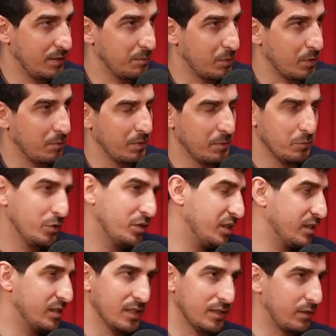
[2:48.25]
problem,
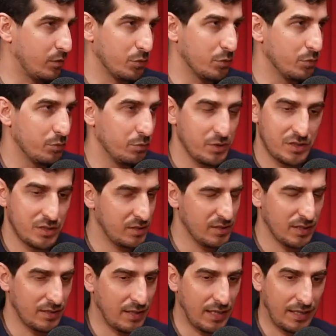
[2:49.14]
which is not true, which is
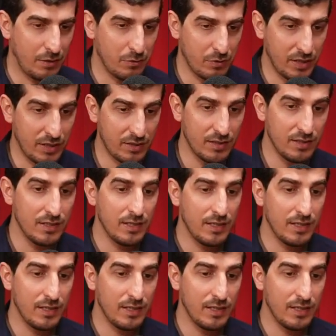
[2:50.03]
not accurate.